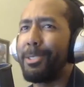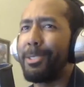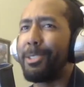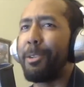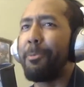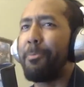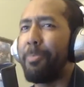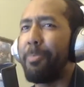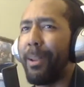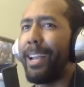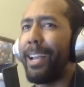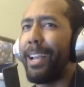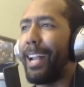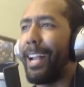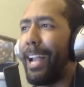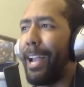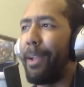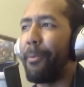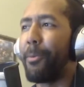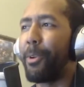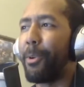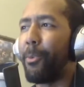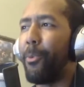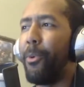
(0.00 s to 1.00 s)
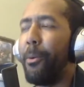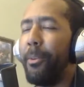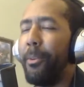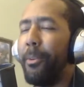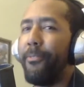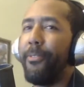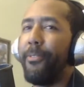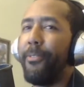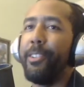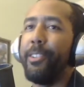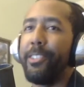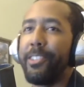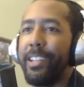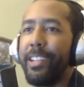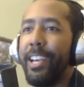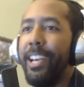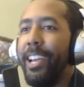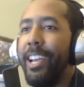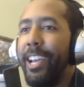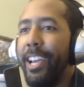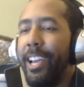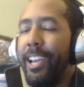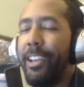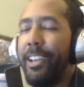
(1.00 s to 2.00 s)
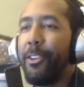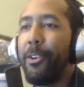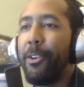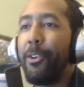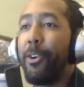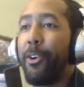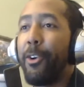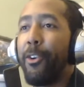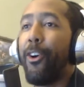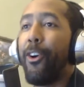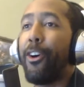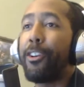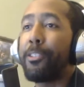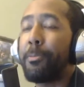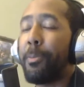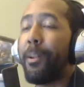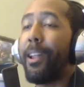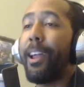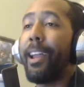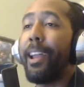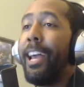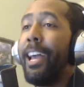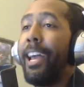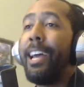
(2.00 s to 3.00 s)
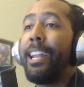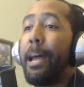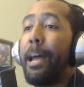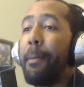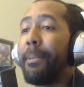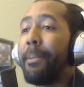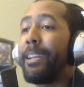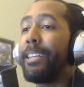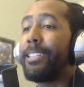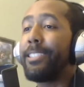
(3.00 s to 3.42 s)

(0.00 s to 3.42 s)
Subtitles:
you play a game with a woman first? You cross play. That means